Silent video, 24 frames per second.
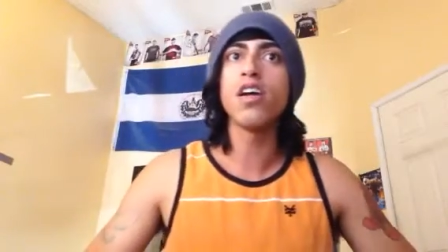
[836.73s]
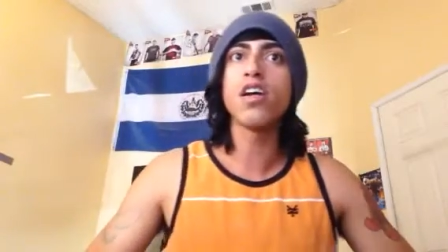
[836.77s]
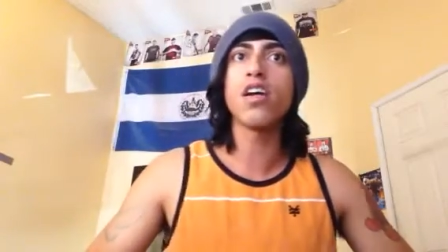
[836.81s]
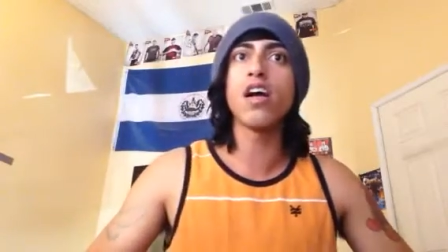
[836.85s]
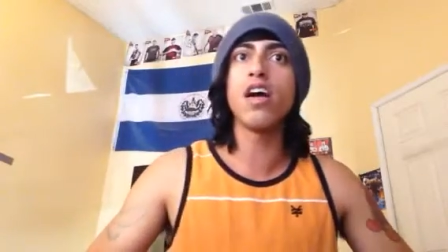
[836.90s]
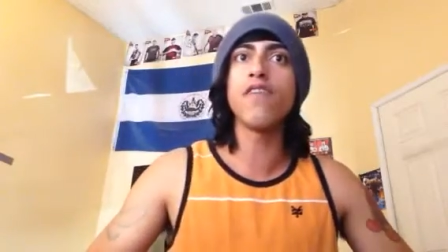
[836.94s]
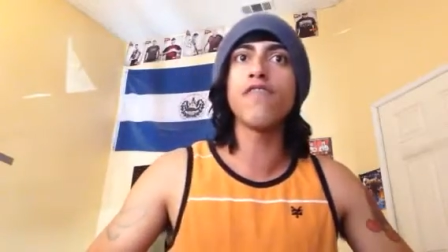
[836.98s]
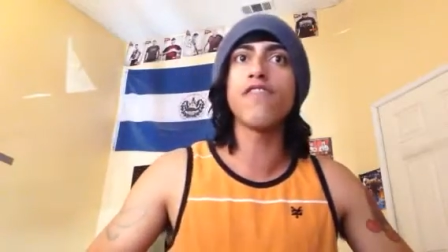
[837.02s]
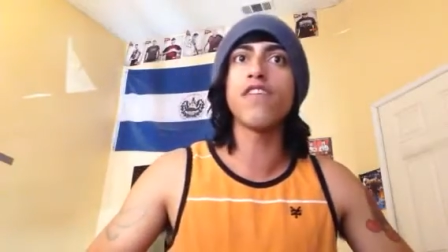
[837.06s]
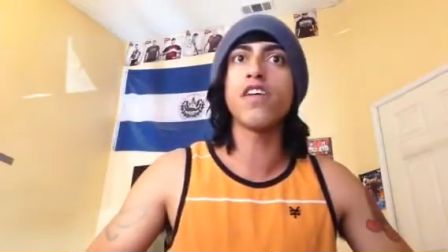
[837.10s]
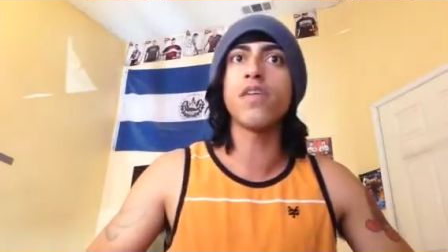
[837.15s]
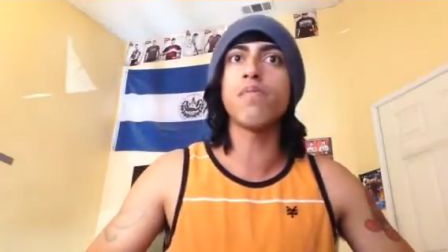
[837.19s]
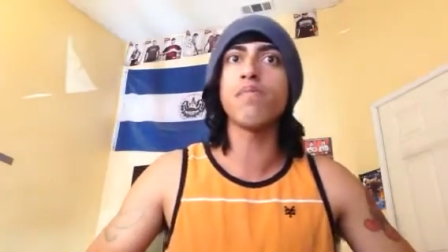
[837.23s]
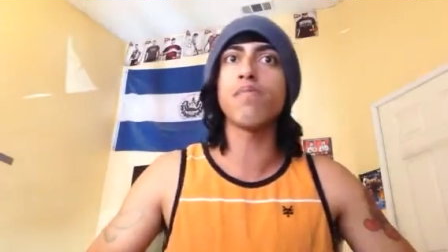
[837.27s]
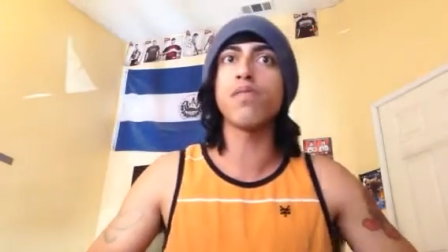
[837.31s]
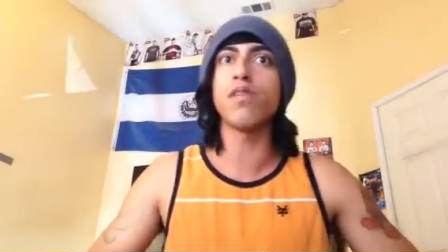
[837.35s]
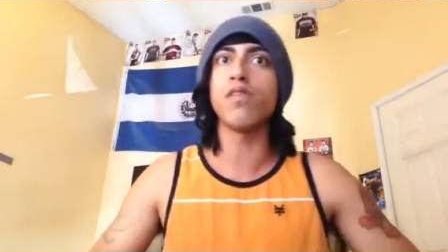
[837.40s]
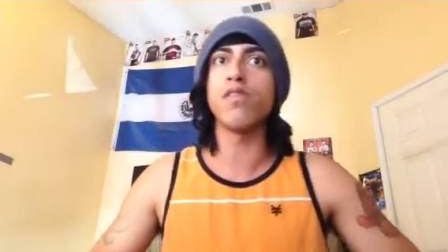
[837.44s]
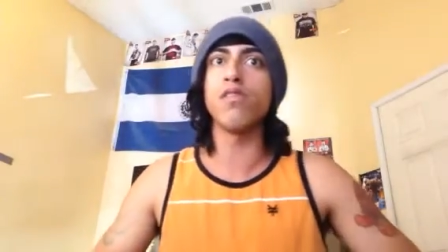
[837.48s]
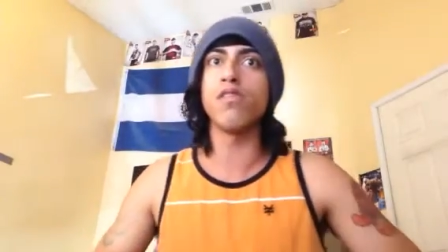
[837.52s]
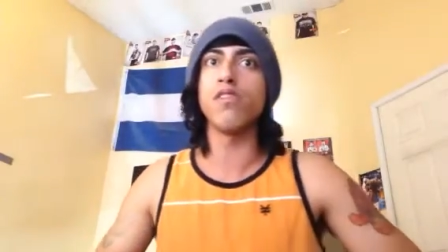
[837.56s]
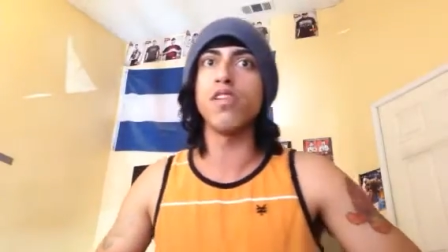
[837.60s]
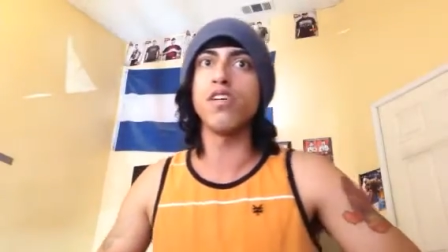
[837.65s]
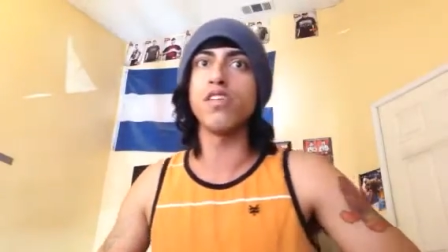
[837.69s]
Confident
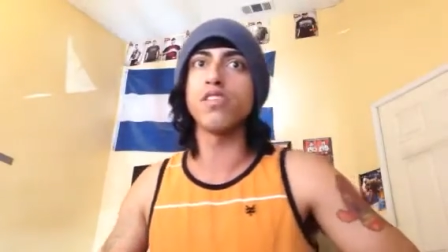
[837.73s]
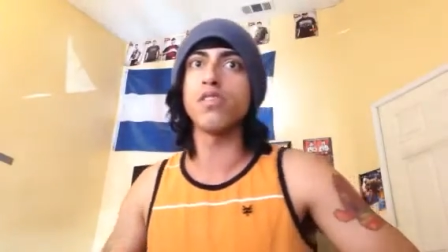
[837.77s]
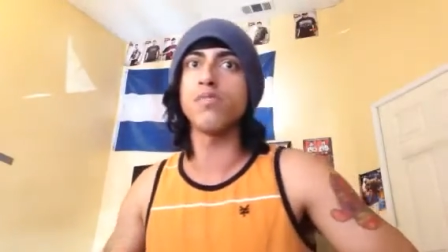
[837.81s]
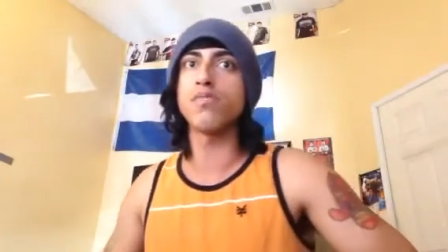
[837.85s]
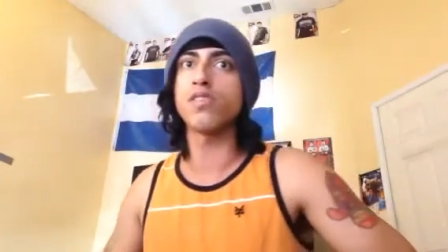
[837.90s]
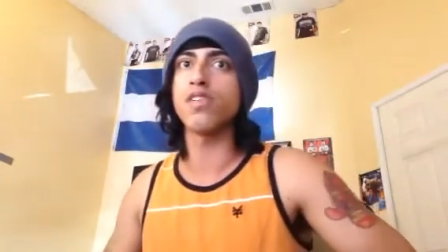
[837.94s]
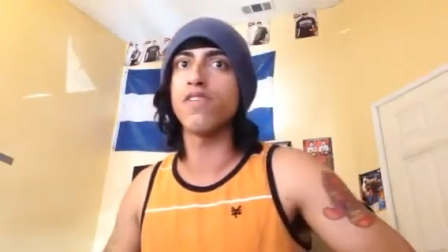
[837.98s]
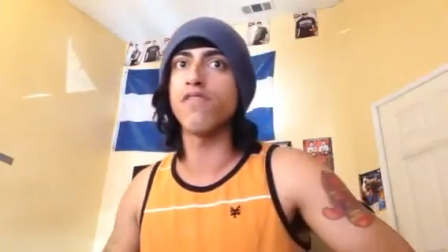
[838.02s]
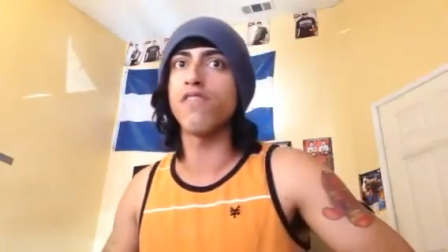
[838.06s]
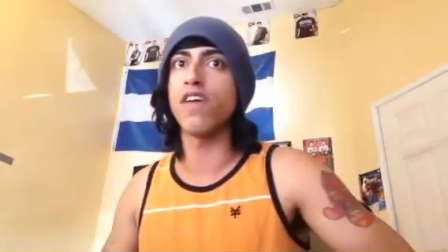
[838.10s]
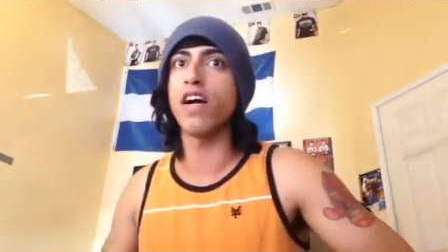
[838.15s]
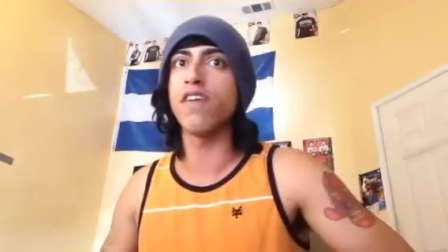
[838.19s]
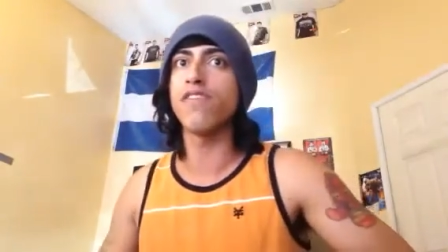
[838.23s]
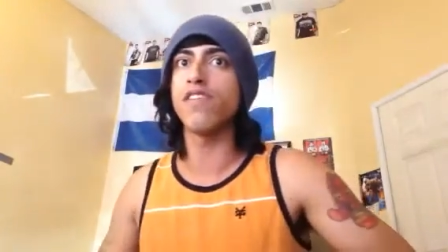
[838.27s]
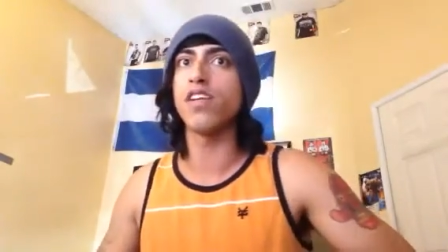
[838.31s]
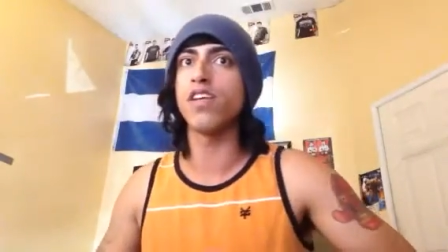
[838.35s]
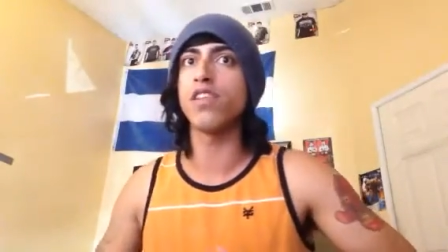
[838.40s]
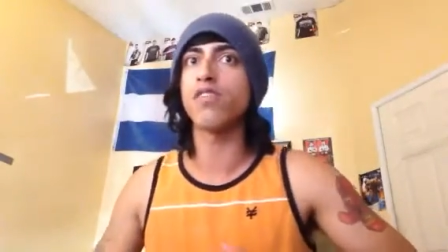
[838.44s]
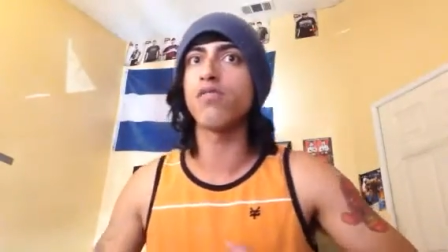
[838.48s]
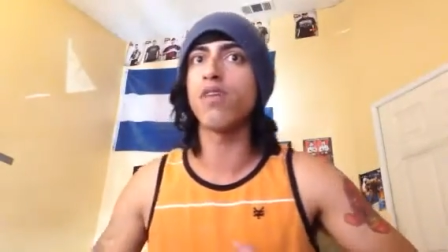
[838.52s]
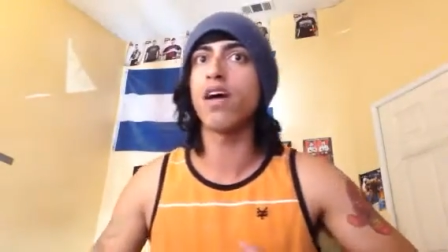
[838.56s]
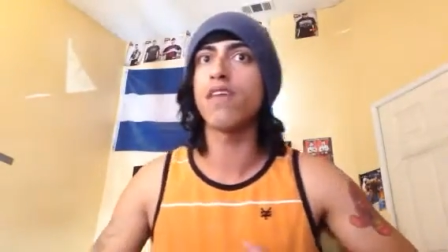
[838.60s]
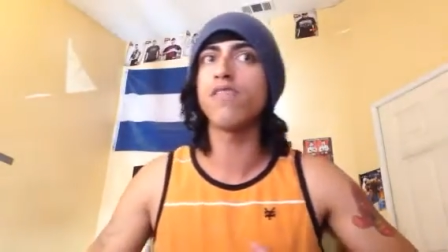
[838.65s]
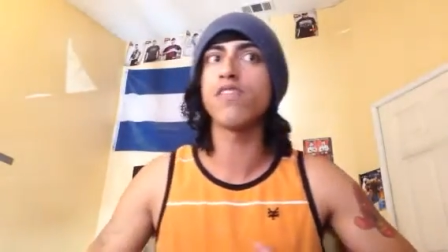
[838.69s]
Pluralism, Surviving
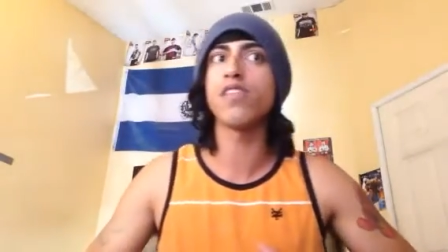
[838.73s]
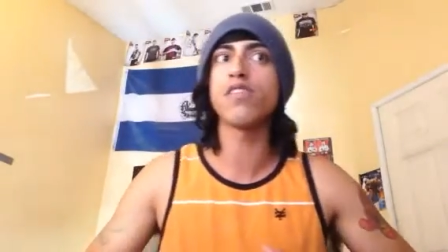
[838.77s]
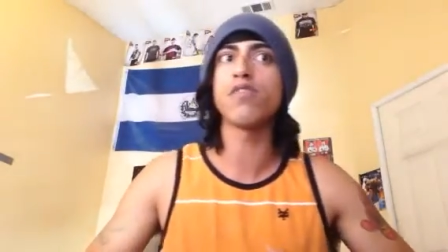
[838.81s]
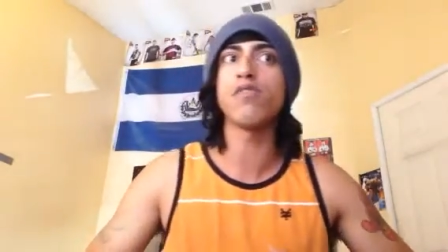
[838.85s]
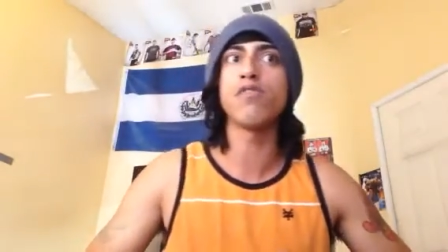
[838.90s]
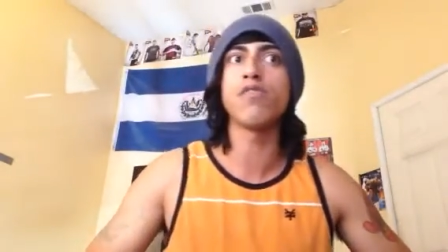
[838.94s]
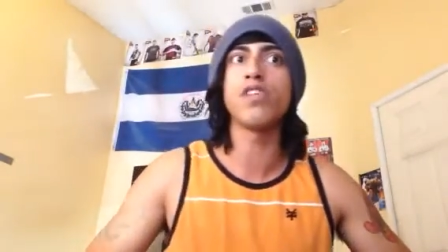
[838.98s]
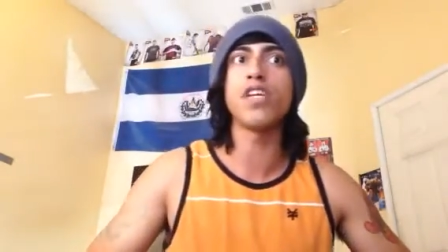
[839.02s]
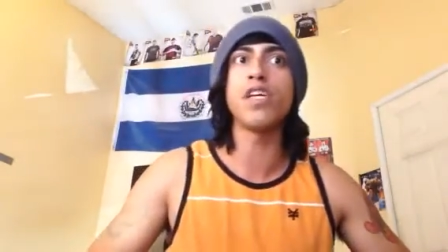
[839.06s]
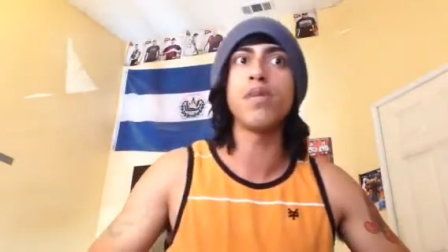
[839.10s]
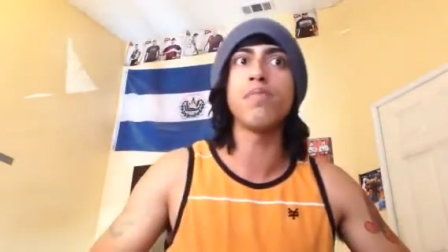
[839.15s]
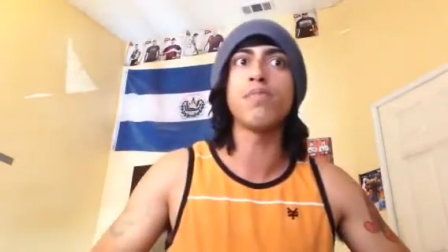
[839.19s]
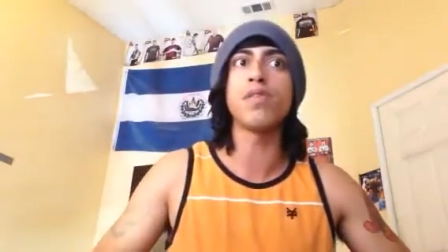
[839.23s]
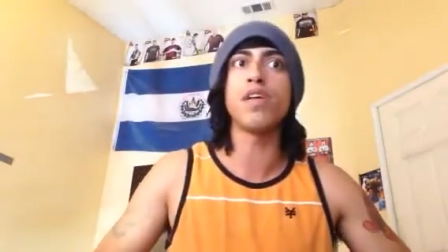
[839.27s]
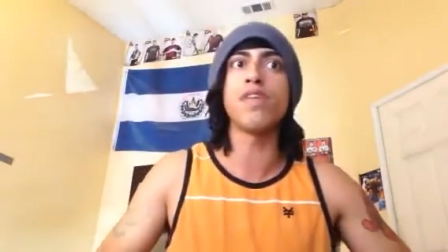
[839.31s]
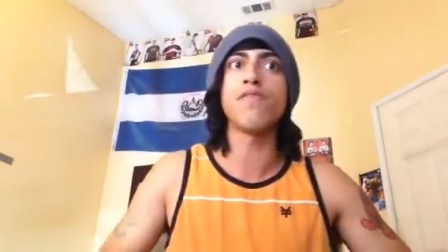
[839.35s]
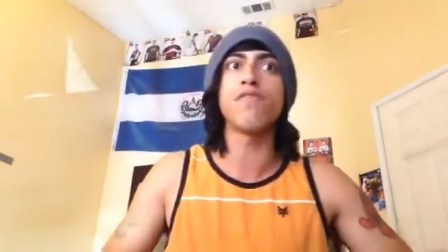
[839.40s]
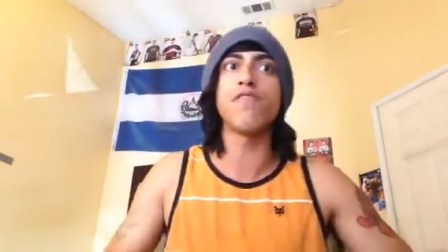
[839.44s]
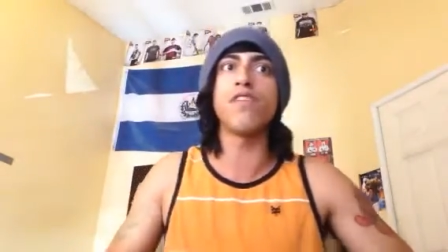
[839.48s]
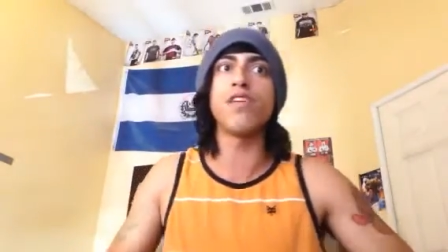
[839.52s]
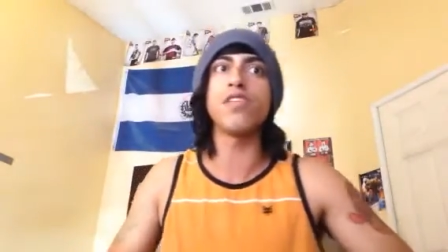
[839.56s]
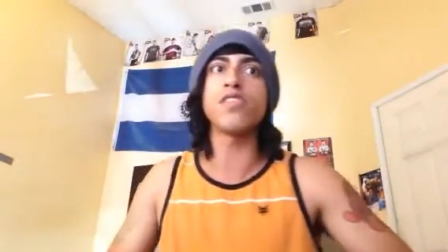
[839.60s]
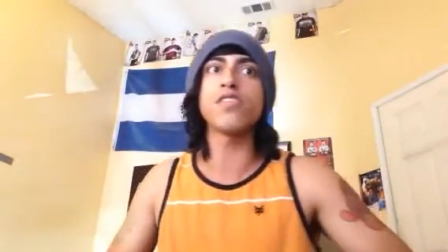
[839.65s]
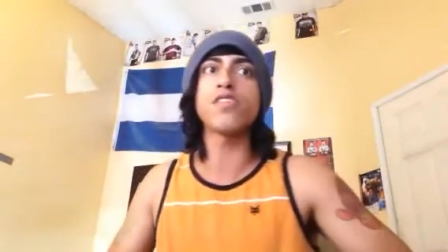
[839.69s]
and Thriving Through Deep
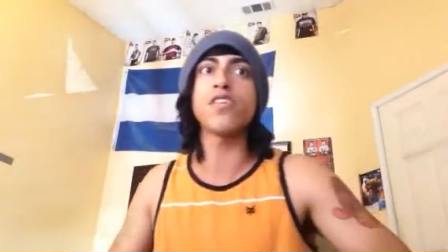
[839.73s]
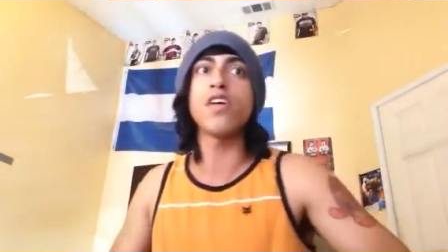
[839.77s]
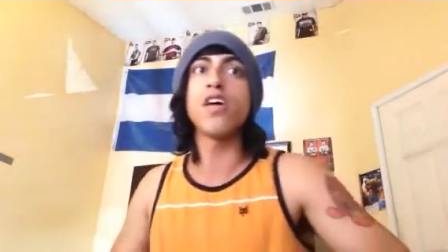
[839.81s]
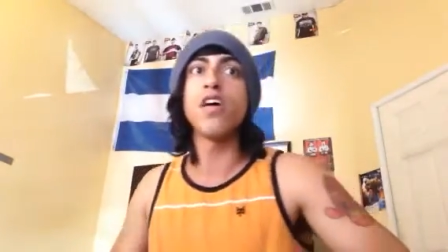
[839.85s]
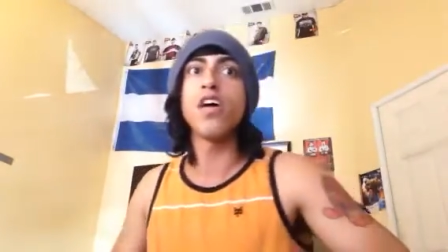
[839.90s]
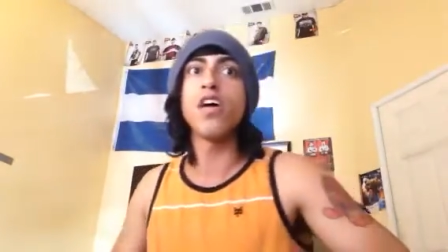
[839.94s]
Difference.